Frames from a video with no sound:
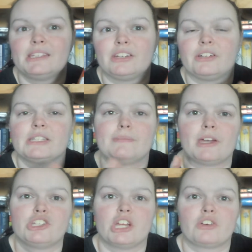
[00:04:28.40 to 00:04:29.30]
series by
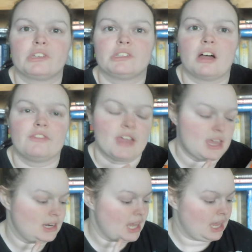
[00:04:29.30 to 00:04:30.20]
Jay Kristoff
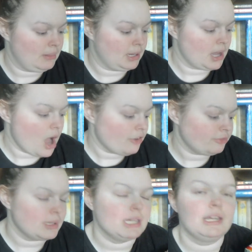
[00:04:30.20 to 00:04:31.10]
and Amie
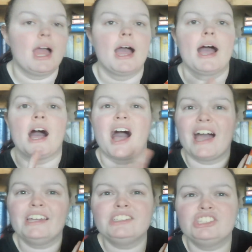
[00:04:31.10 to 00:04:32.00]
Kaufman.
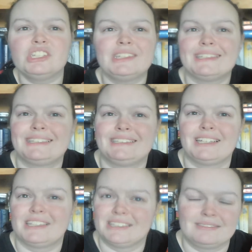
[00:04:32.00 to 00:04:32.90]
I just,
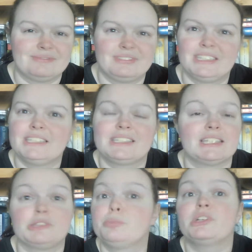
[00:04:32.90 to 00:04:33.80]
this,
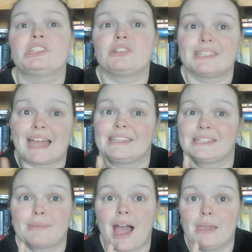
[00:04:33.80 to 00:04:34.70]
this book series had
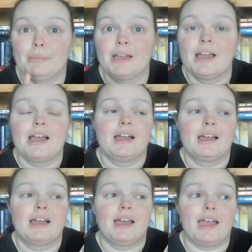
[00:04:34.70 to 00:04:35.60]
some hype
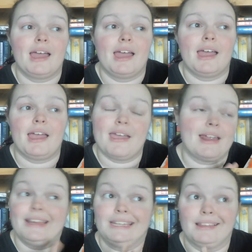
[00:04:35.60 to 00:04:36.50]
and
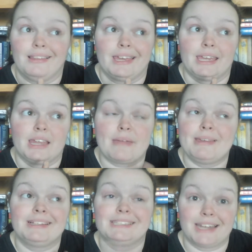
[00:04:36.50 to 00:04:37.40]
I didn't like it. I
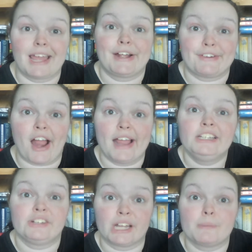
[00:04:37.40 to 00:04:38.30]
mean, did I cry
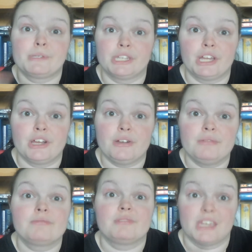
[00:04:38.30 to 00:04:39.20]
during Obsidio?
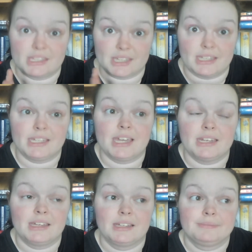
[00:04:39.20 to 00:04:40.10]
Yes, I did.
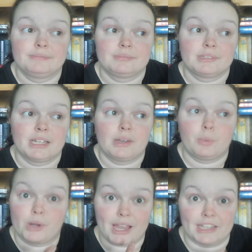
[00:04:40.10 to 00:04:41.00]

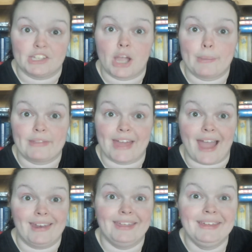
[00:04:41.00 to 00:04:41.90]
We're not going to talk about that.